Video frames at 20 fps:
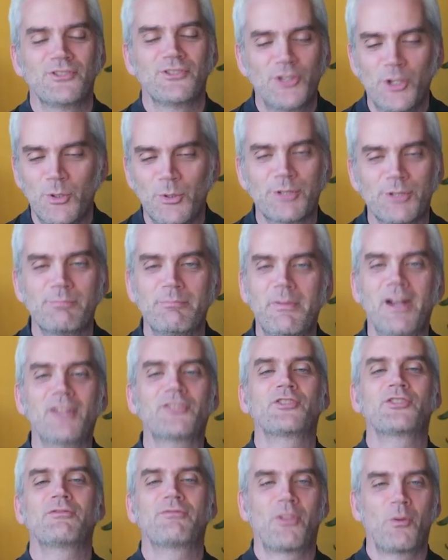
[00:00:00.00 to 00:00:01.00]
do as
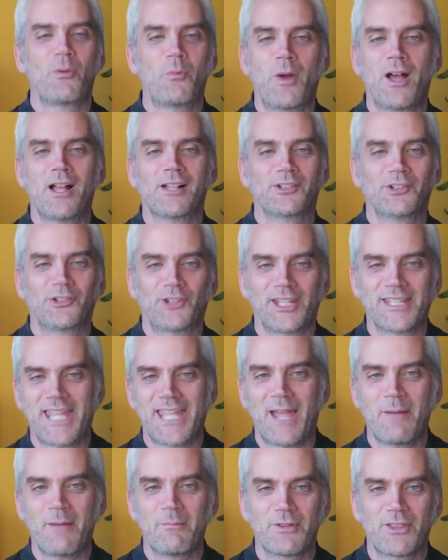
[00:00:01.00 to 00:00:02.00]
much of the world as I
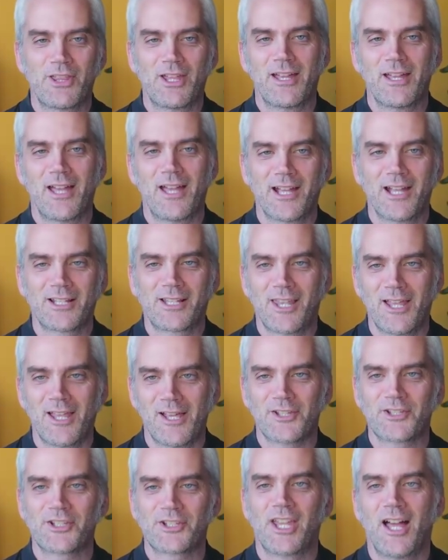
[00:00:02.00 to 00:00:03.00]
can with a
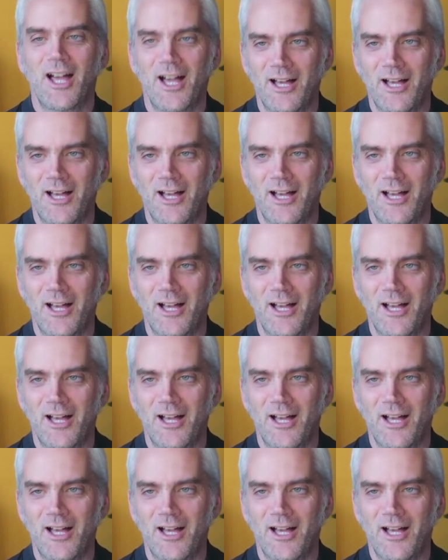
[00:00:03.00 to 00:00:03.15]
glass